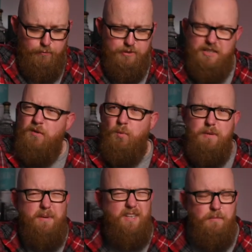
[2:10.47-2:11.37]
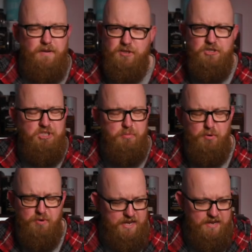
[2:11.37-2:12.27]
I always think a wheat beer is a bit of a
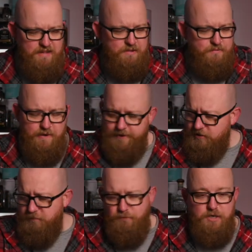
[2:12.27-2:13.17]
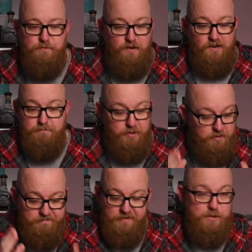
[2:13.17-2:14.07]
summery, nice, fresh vibe,
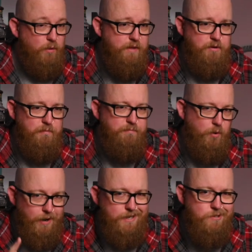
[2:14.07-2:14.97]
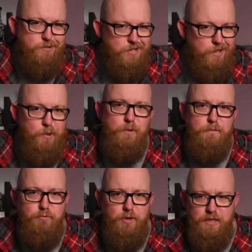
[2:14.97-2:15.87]
but it's what they've gone for, and it does
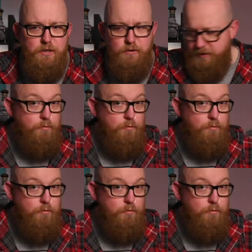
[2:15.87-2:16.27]
look pretty good.